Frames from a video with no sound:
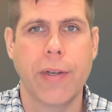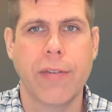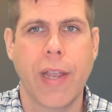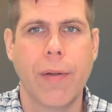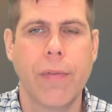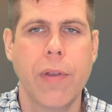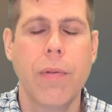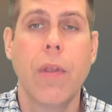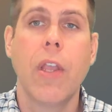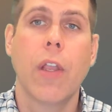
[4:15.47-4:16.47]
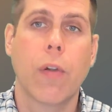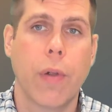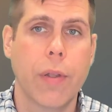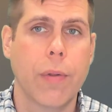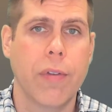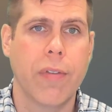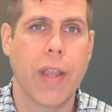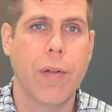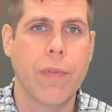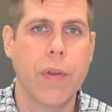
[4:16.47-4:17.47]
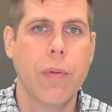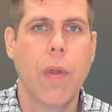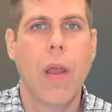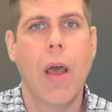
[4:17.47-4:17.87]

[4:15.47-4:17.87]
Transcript: Design Review, Critical Design Review,